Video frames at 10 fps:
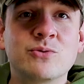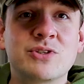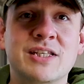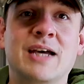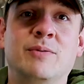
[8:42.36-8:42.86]

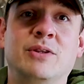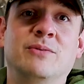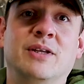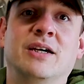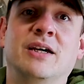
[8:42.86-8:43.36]
snap in
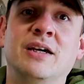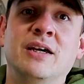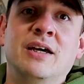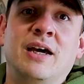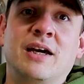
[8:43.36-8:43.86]
the winter.
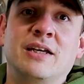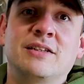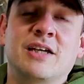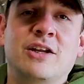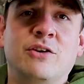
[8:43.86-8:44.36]

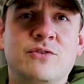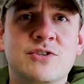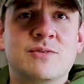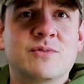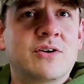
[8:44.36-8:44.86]
And I know for
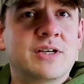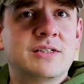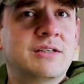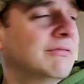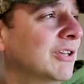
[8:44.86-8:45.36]
some guys,